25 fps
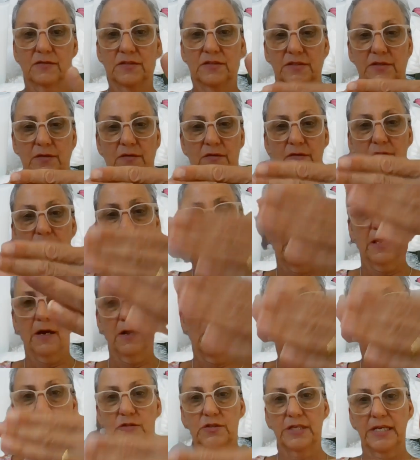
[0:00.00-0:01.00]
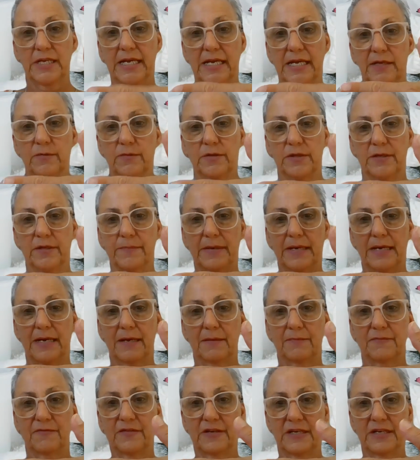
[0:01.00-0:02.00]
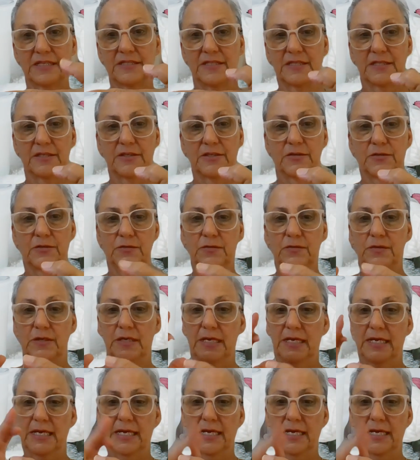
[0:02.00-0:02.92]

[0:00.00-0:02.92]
So hold your hand with your palm facing you,